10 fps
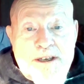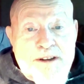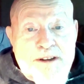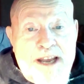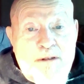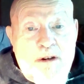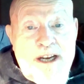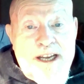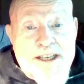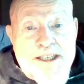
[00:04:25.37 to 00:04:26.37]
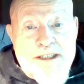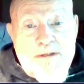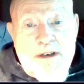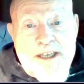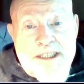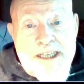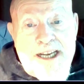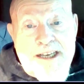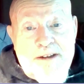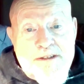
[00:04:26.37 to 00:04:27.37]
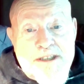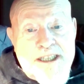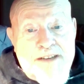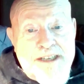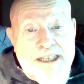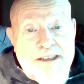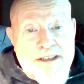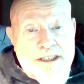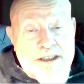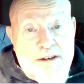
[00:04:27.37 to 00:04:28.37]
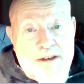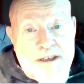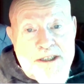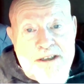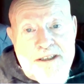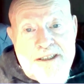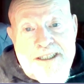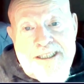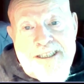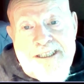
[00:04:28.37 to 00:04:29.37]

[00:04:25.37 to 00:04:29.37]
whatever that was, what is that, 70 years ago or so.